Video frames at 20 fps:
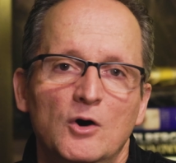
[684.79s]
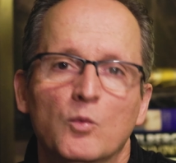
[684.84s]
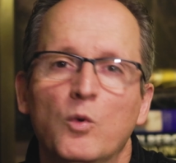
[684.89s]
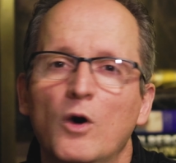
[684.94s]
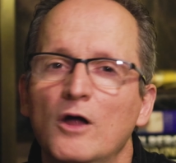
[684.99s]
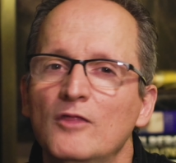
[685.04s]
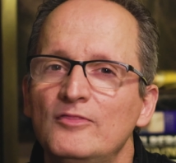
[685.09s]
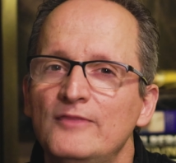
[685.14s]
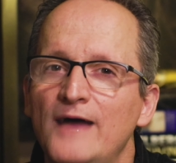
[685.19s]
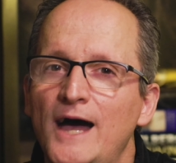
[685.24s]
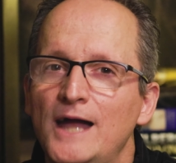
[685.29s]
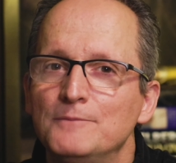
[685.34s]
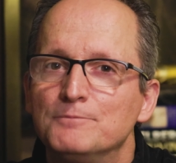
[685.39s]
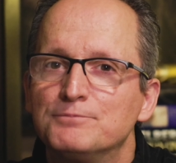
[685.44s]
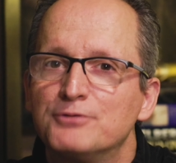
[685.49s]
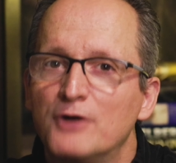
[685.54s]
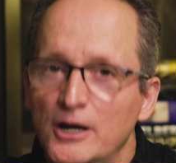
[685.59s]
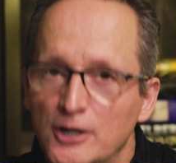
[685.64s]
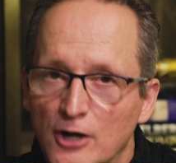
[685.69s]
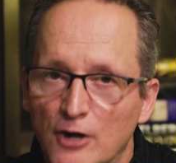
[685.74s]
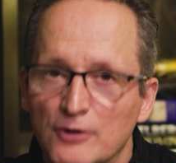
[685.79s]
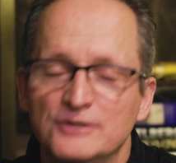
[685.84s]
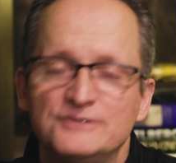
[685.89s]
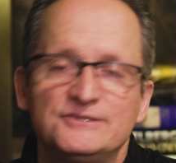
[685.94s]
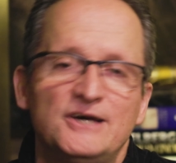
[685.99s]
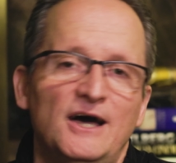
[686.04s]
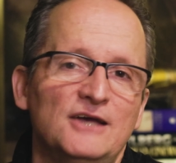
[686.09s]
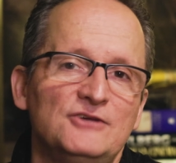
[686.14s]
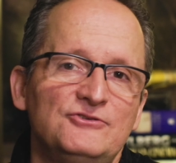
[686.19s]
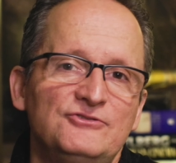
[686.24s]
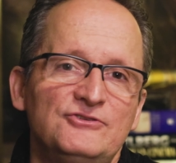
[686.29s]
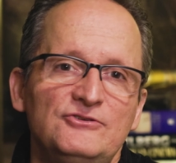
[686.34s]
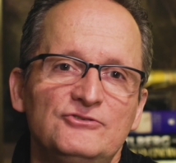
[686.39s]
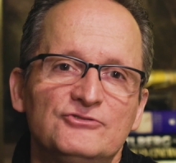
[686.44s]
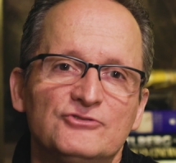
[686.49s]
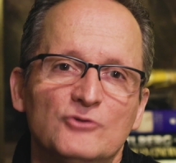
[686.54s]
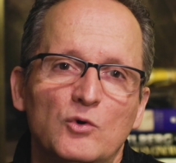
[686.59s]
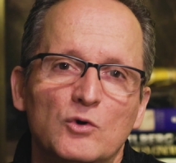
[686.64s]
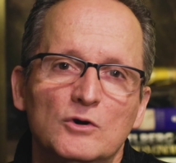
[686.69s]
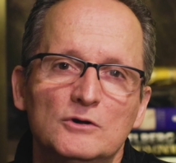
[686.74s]
one that
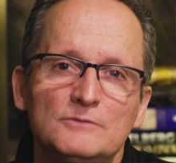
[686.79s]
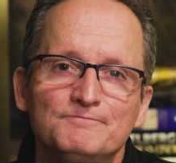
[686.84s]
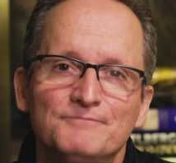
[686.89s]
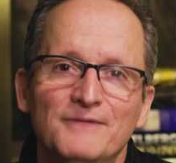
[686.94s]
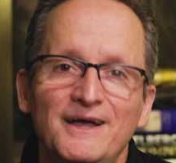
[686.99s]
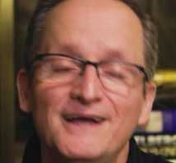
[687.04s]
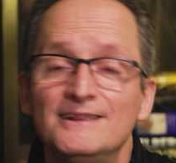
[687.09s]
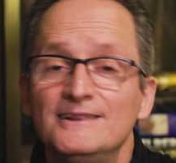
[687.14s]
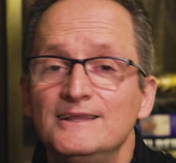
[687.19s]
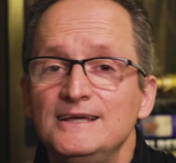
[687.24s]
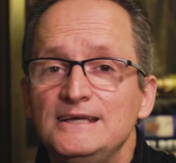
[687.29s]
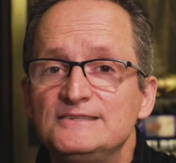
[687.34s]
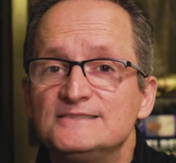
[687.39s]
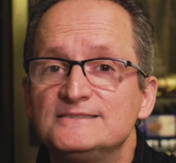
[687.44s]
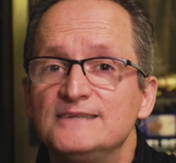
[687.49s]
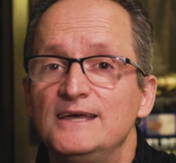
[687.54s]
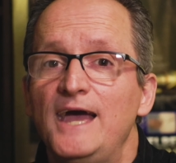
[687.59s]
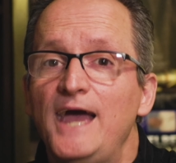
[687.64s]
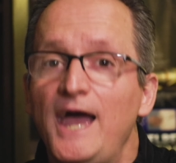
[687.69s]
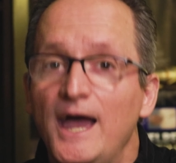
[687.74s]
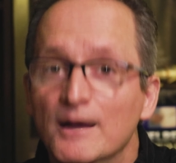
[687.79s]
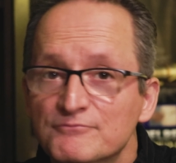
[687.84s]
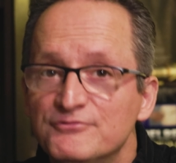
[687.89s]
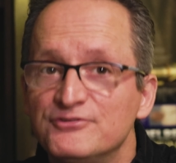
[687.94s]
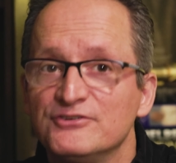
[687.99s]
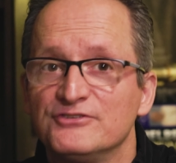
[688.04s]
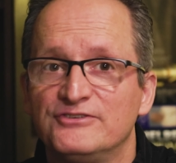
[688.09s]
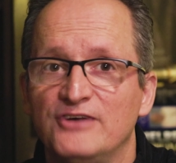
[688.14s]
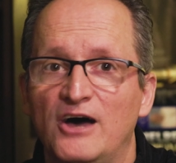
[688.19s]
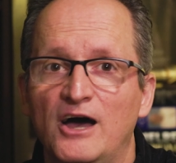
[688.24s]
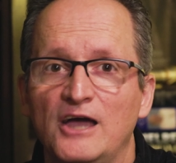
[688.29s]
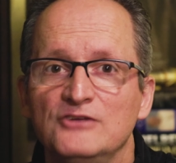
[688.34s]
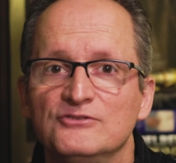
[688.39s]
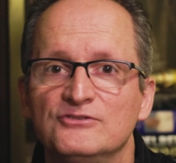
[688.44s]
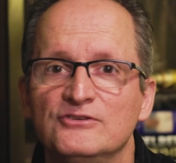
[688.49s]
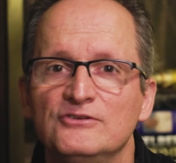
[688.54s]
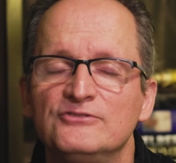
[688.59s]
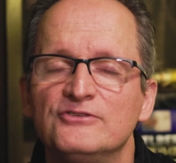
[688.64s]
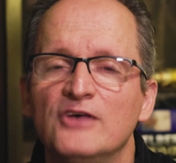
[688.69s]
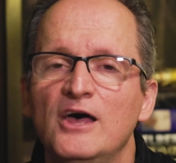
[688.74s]
prioritizes, or at least
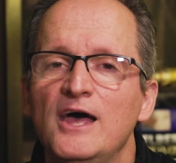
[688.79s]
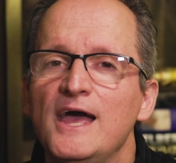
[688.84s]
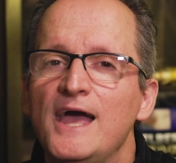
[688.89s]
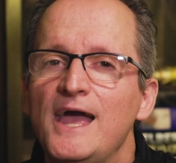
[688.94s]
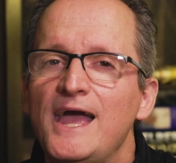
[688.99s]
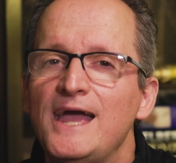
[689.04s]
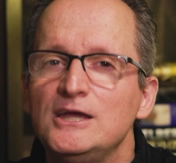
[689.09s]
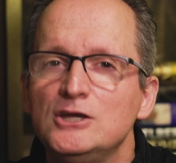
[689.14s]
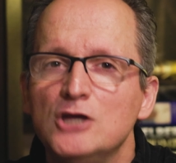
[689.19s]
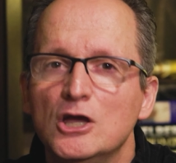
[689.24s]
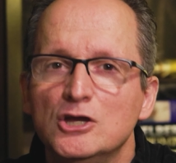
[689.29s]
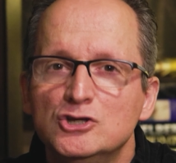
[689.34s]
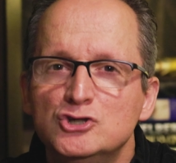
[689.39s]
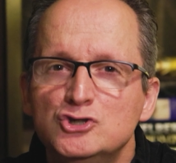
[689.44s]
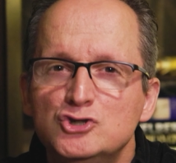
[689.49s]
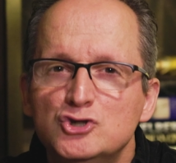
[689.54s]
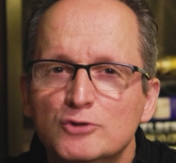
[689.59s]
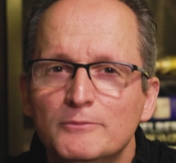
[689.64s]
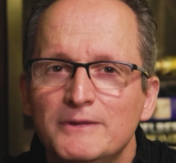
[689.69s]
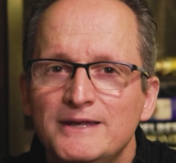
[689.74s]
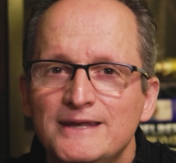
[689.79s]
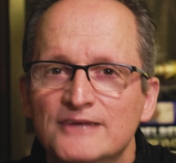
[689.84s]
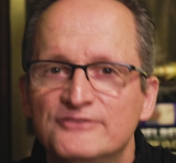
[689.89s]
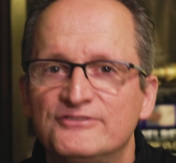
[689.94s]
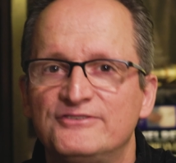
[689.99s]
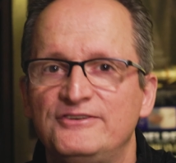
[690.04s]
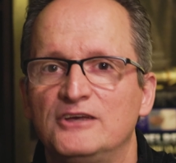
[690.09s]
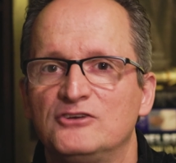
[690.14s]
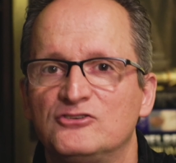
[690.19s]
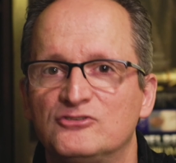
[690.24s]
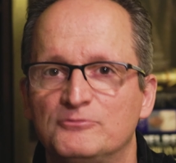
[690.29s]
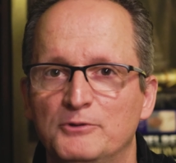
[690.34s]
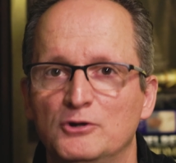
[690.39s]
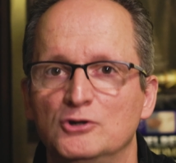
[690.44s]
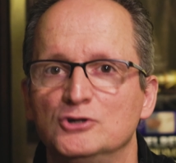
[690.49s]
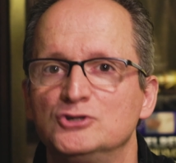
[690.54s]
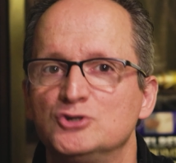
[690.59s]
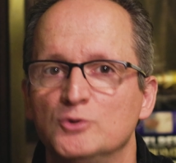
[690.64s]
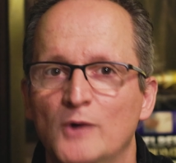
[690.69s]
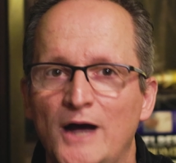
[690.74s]
emphasizes, a humanistic
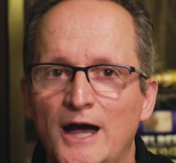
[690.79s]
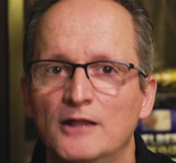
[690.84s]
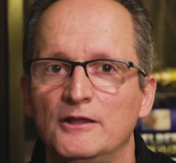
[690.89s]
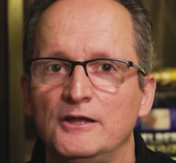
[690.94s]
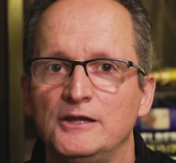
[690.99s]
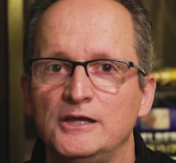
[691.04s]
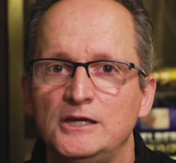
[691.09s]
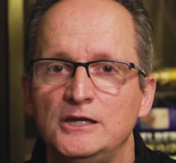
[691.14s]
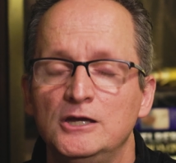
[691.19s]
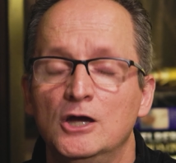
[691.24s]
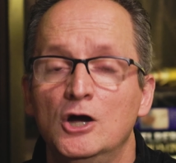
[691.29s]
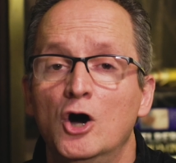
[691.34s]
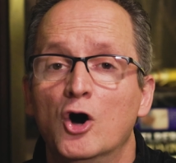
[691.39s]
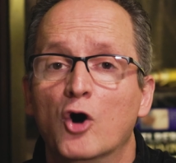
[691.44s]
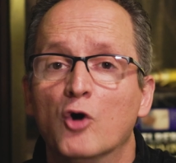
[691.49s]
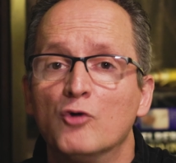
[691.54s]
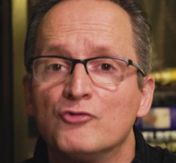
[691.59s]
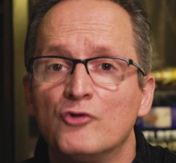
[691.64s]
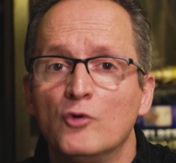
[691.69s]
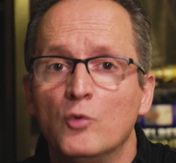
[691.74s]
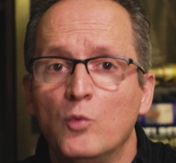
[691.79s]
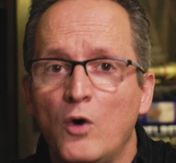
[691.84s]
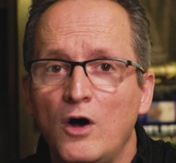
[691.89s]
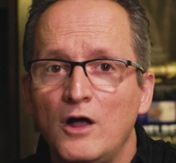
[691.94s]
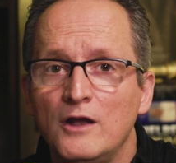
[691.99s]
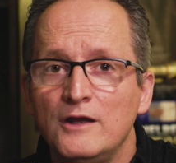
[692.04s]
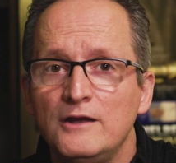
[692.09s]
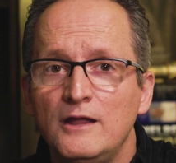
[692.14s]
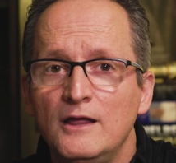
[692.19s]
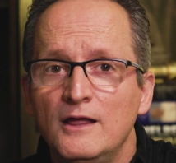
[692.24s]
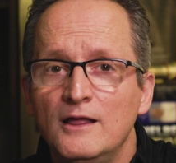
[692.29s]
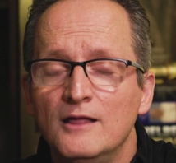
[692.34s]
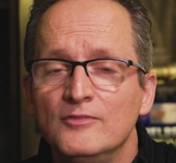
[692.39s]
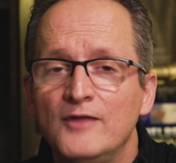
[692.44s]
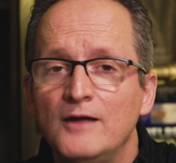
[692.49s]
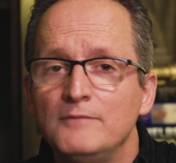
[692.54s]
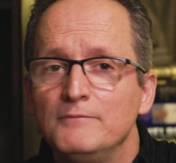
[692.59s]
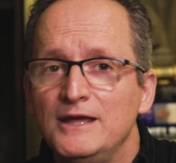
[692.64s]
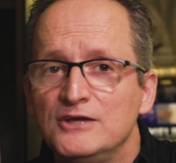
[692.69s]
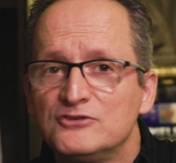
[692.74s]
spirituality over one
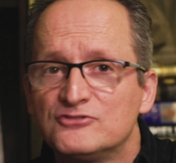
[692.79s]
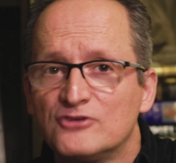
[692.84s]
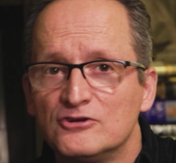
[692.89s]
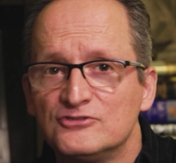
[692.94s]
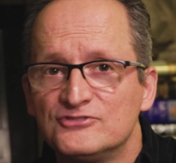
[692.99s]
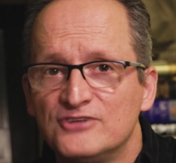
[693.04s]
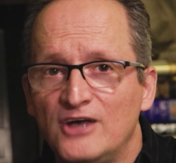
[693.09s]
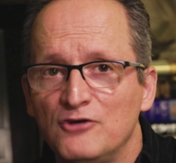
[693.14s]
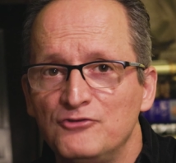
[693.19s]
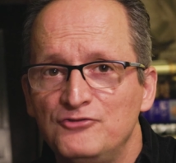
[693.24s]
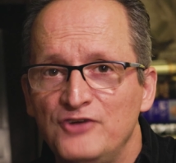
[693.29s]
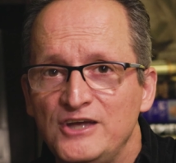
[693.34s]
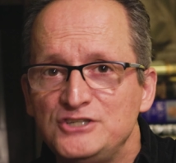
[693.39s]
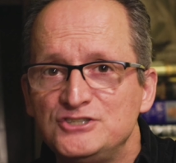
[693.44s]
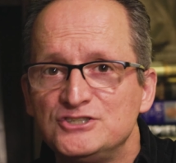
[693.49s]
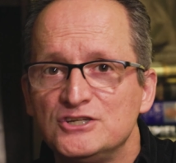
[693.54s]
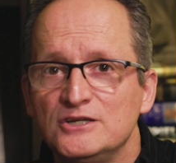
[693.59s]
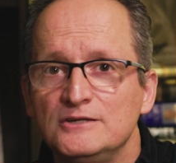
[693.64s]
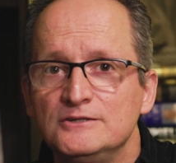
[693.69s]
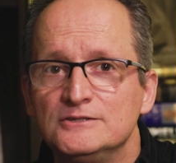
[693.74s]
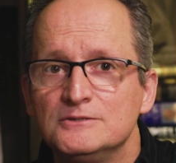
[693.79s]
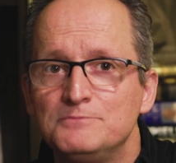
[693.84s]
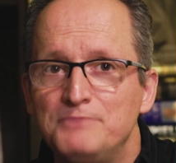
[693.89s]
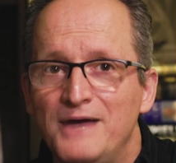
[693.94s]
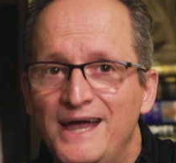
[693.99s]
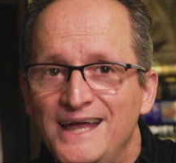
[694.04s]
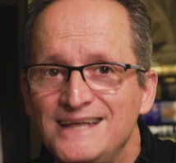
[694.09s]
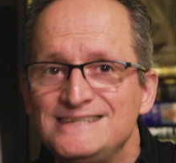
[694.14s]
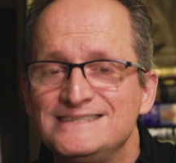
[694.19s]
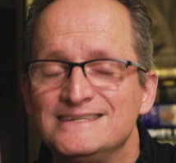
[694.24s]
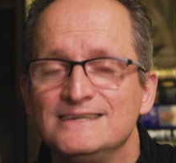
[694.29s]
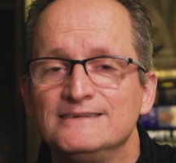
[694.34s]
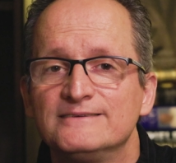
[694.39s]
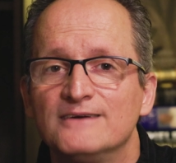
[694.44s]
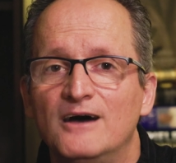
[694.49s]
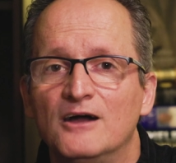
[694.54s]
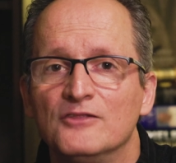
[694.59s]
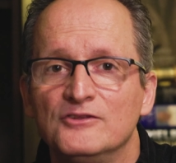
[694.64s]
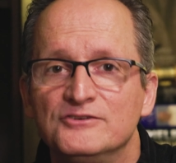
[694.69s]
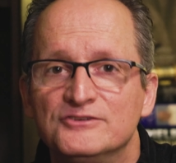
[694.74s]
that makes our salvation
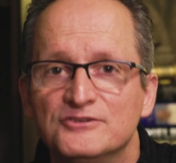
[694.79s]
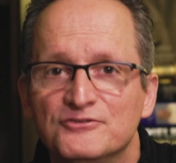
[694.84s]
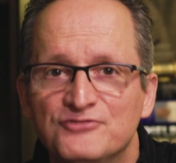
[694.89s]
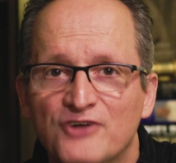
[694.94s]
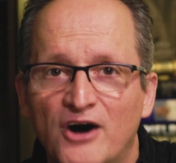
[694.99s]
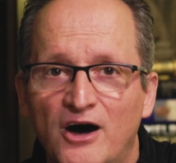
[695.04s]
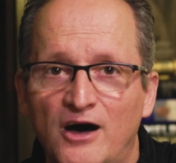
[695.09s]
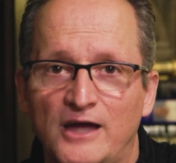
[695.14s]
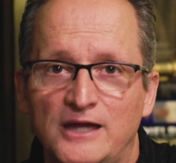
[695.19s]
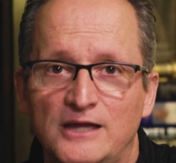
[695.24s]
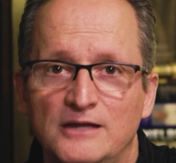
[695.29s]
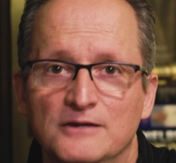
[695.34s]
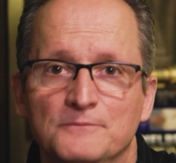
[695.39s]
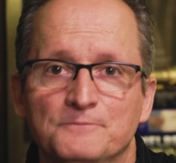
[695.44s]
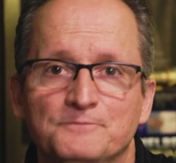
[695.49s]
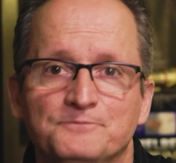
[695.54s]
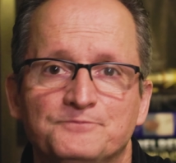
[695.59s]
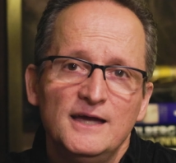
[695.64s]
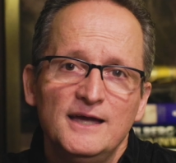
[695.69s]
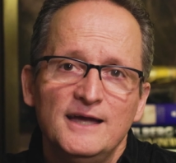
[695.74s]
dependent on the divine.